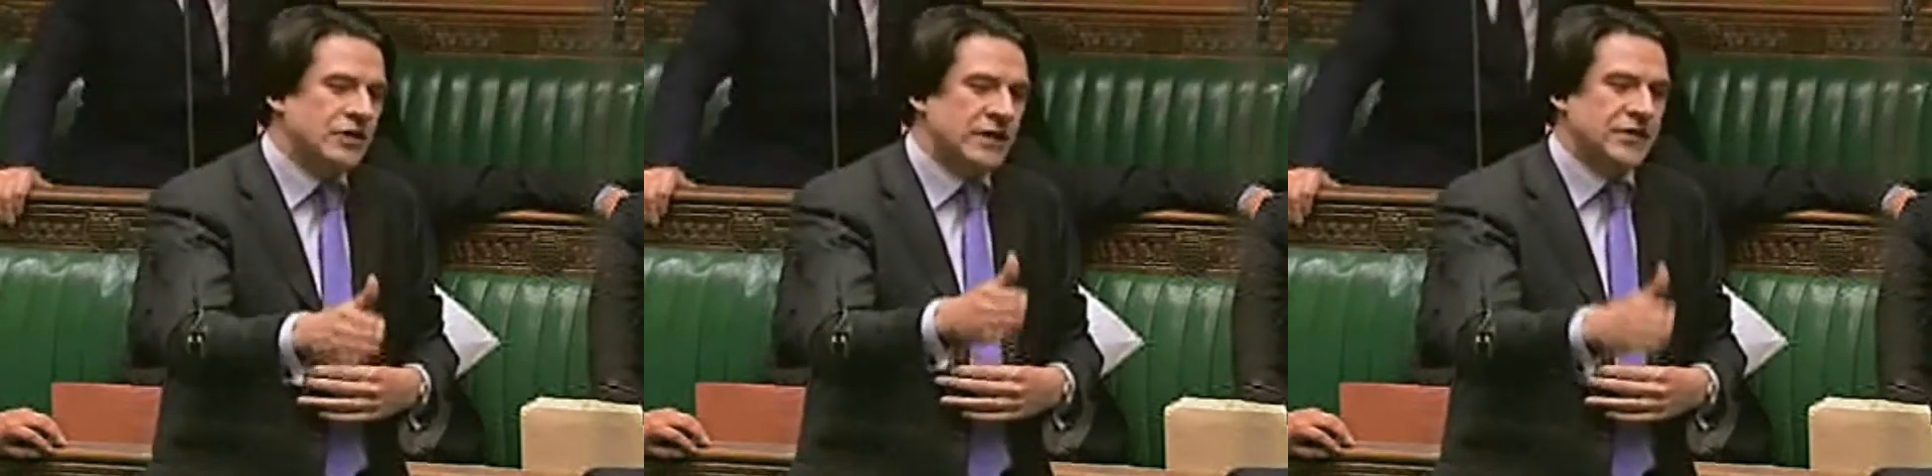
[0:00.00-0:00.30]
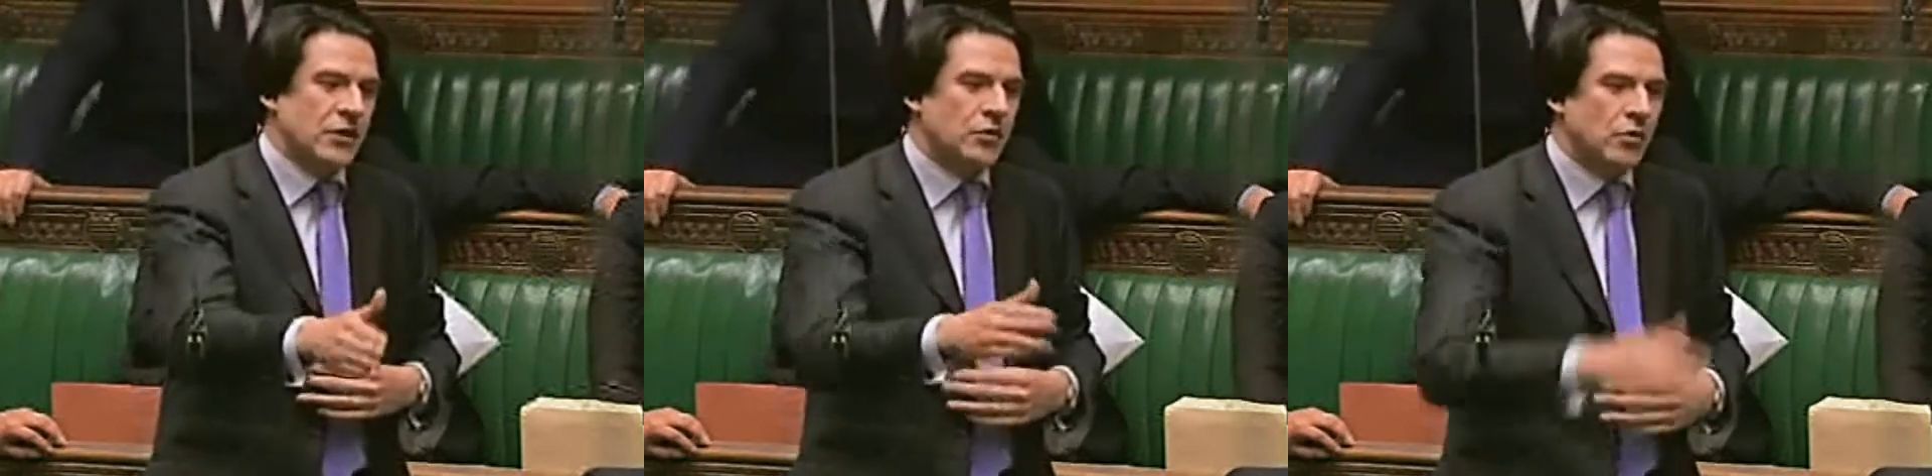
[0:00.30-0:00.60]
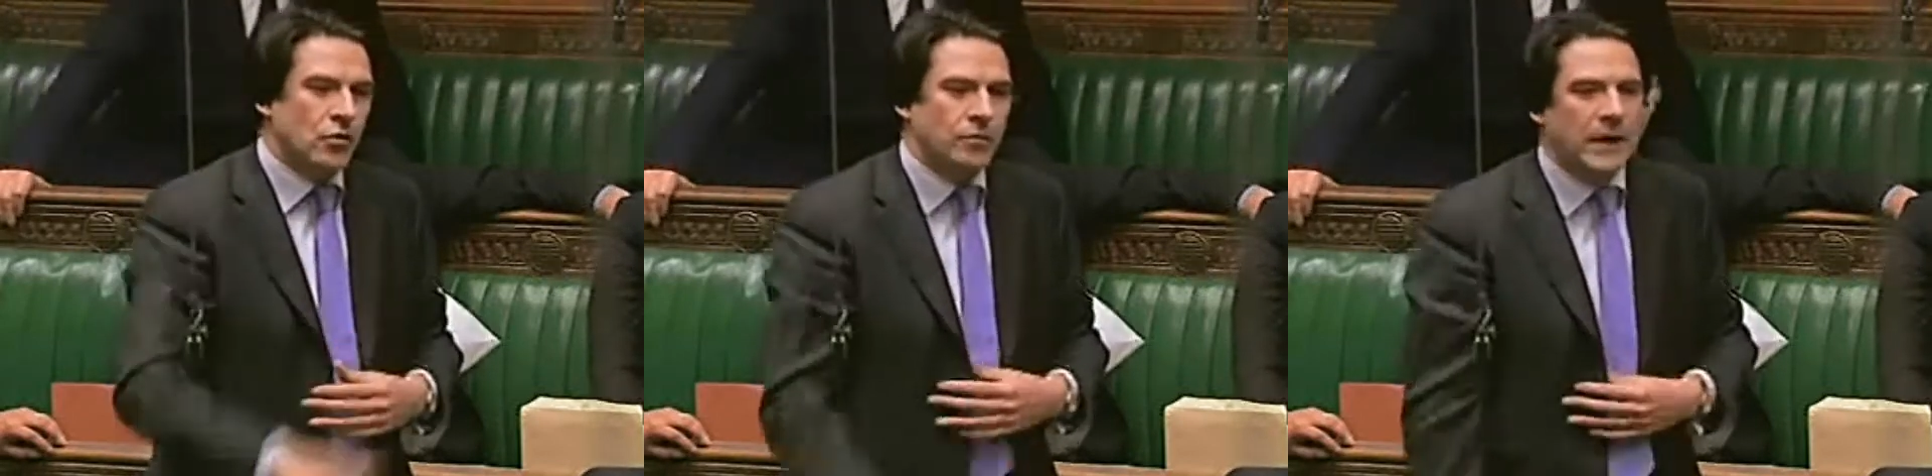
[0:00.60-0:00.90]
so-called
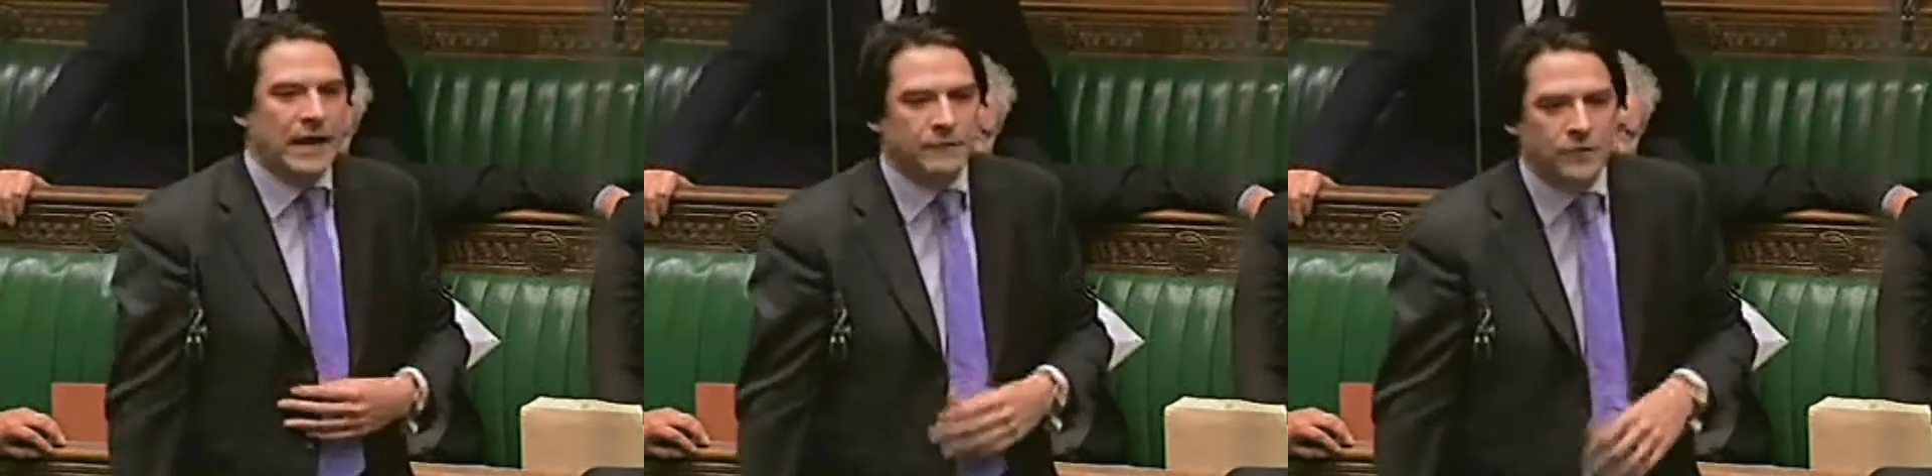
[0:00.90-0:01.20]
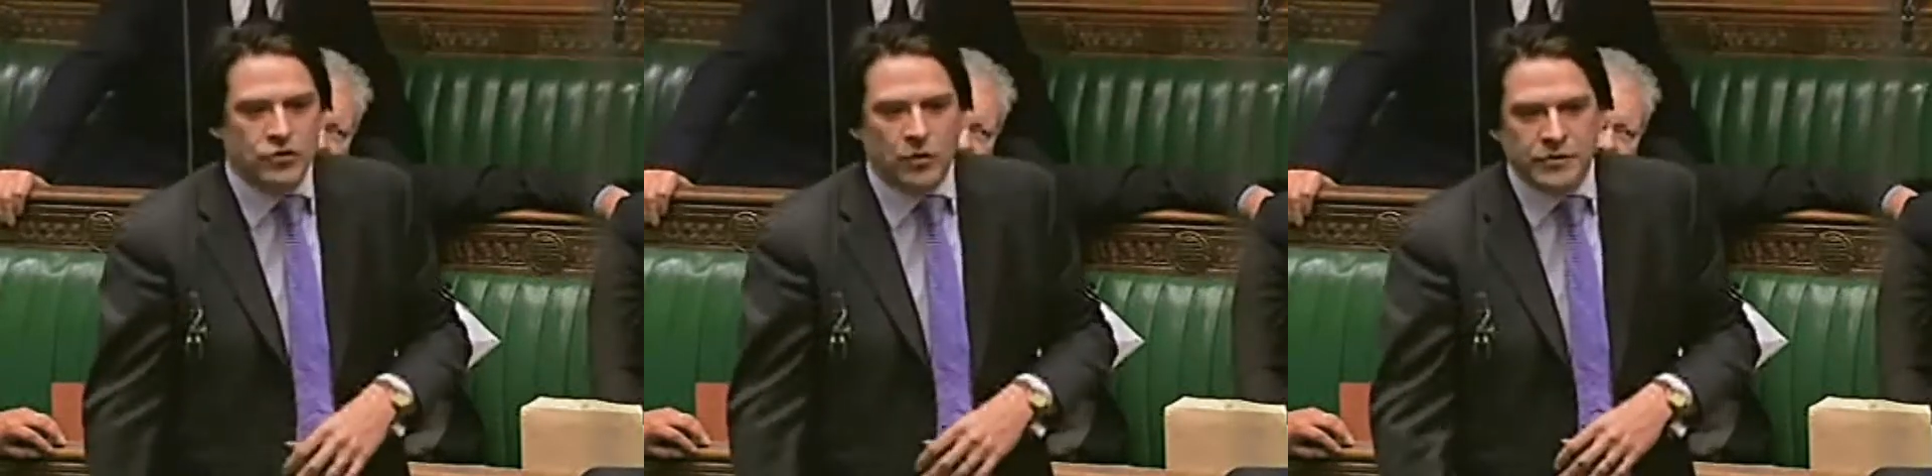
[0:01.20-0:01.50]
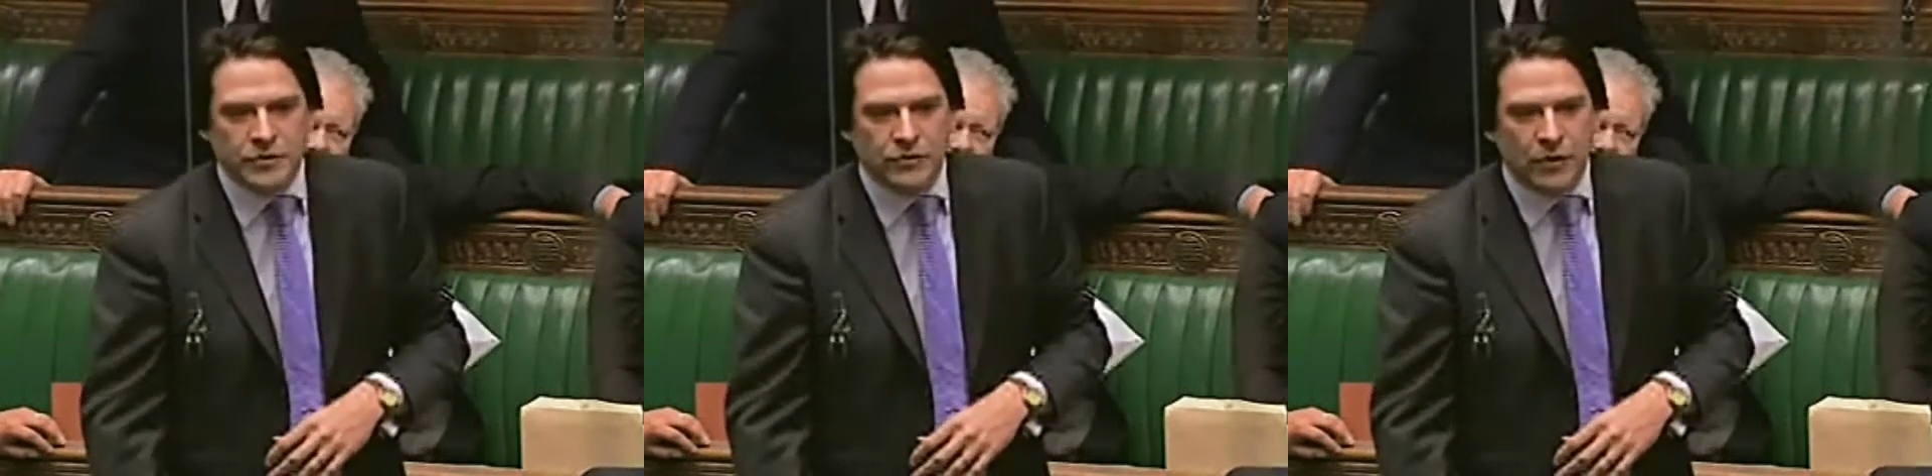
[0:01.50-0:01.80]
plan for jobs and growth?